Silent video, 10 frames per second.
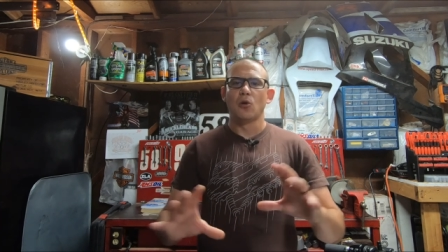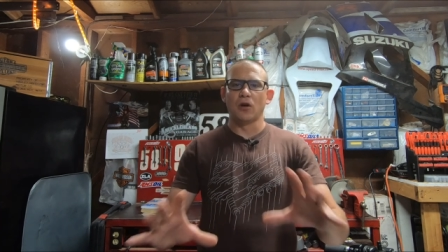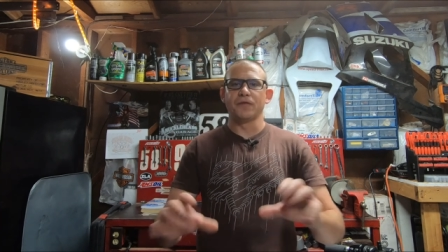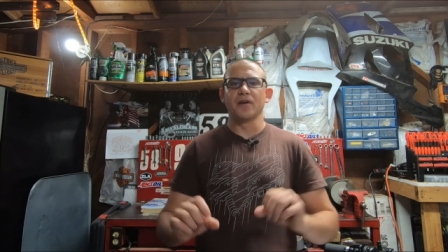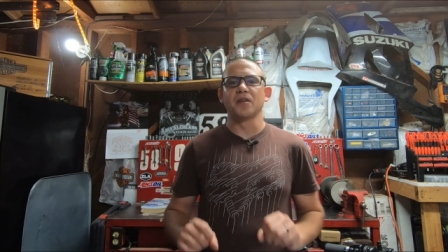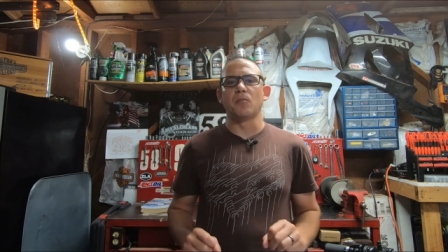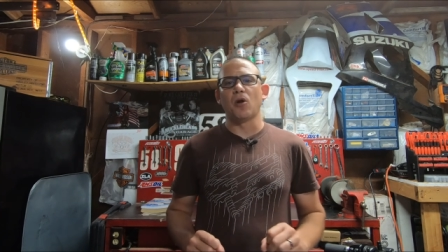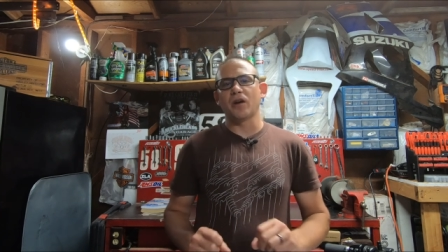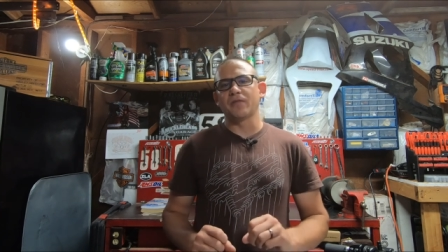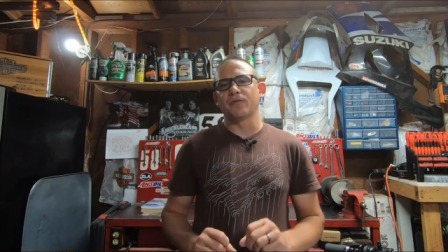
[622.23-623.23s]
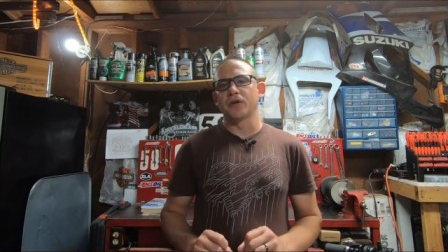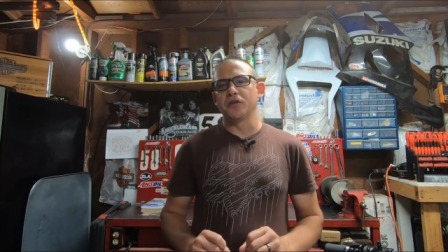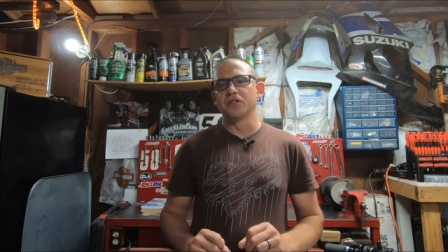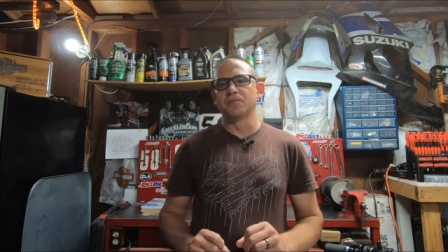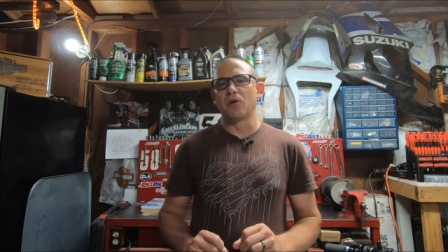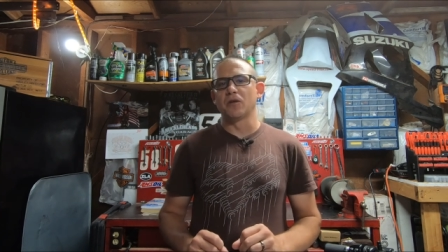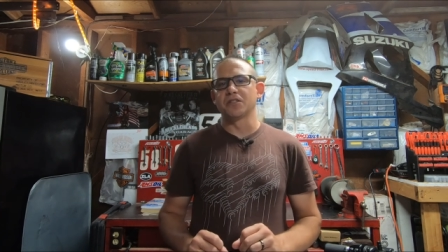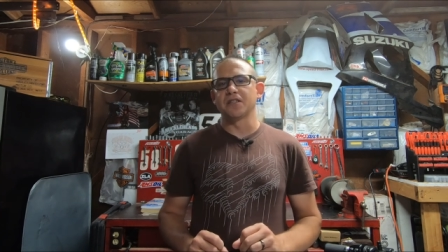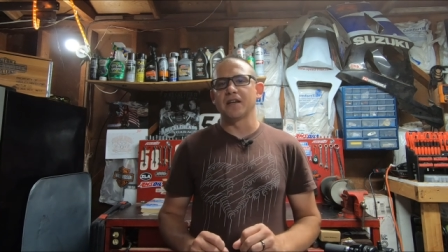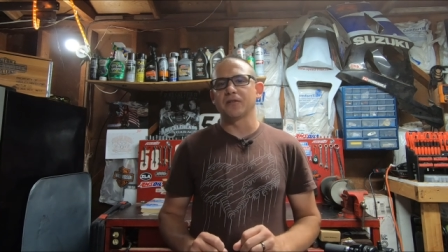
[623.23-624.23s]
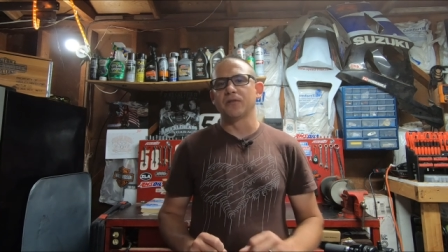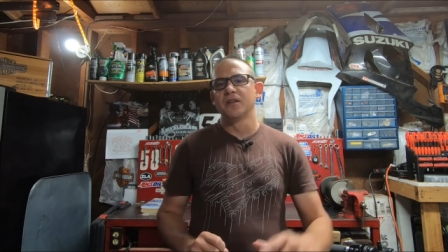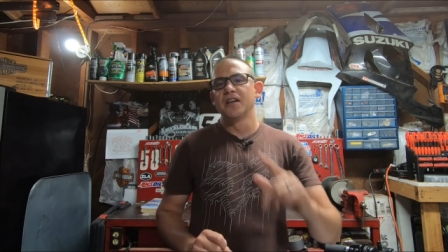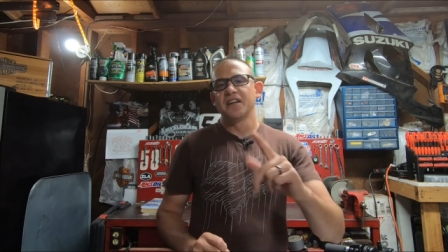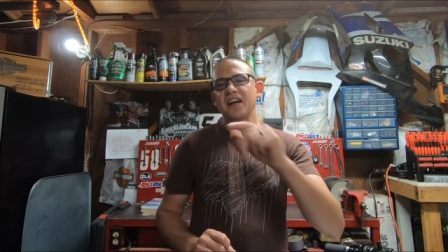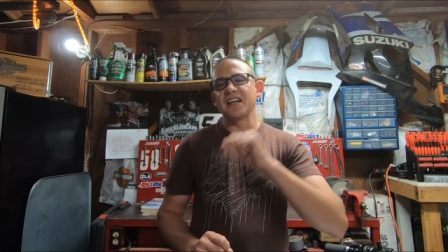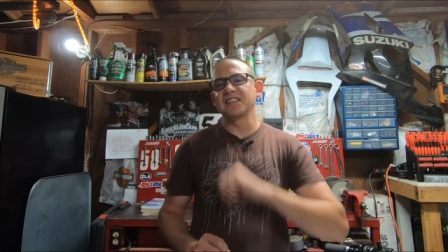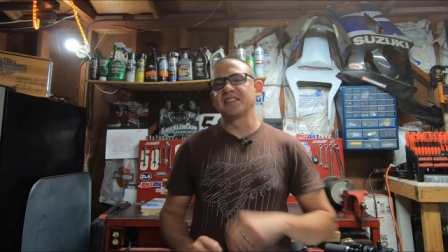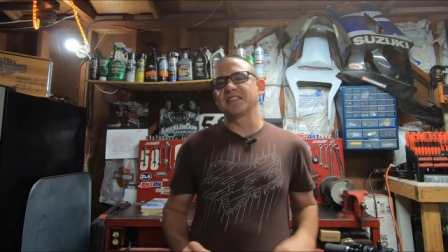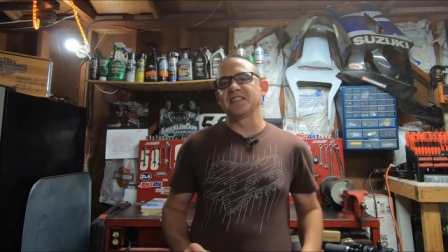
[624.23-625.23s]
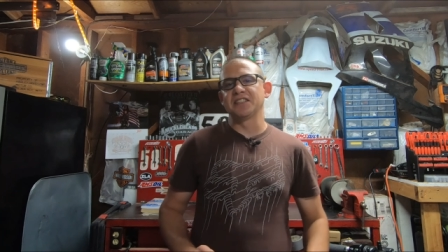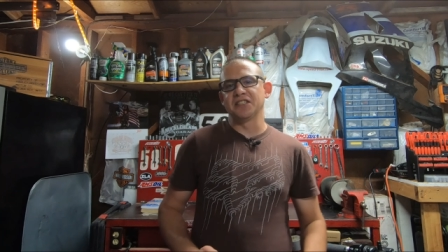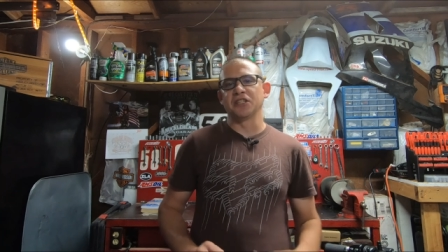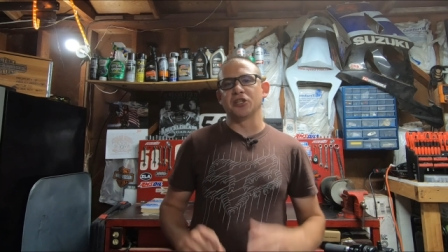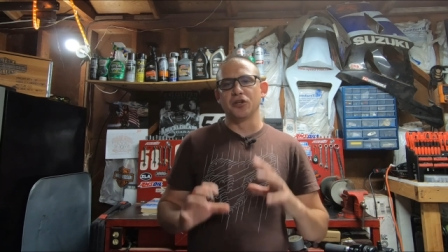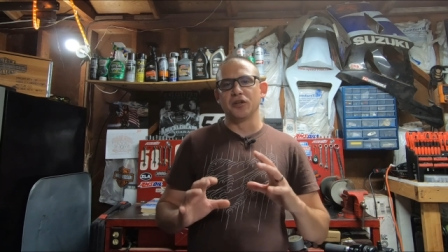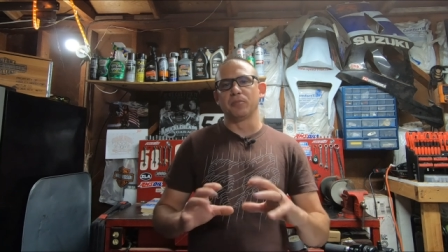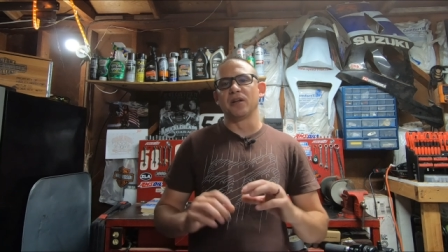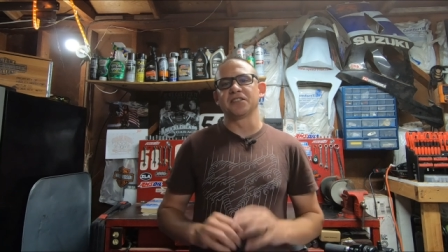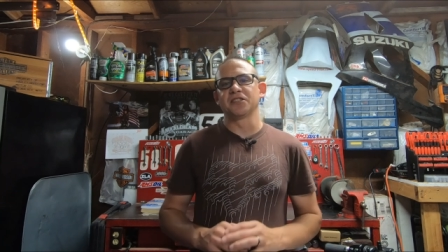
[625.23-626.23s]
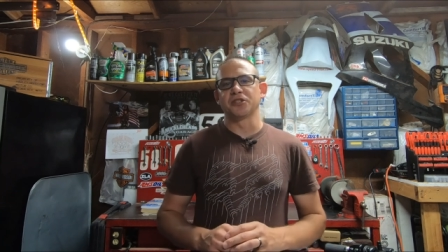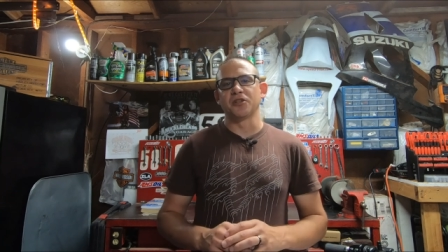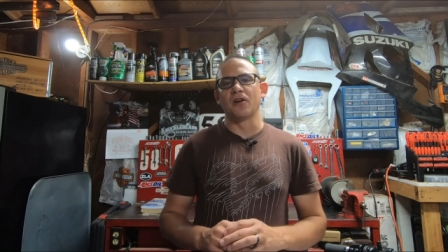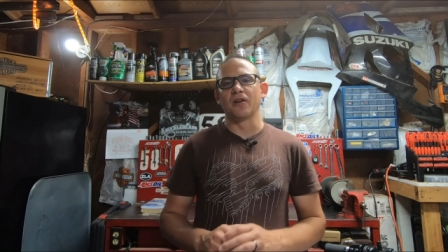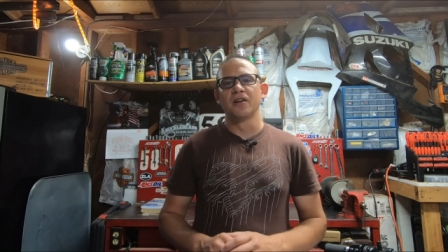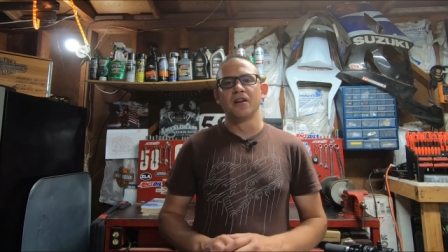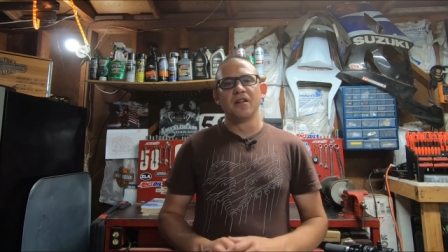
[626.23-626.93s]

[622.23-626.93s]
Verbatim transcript: or if you're in the market for a used motorcycle, 96 inch is a good place to start.